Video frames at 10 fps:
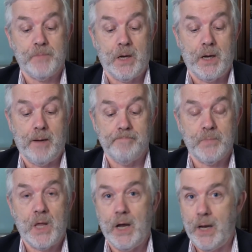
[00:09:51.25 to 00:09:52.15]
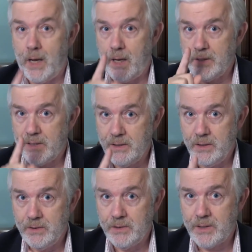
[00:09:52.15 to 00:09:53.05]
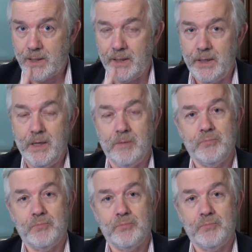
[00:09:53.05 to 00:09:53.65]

um, and subtly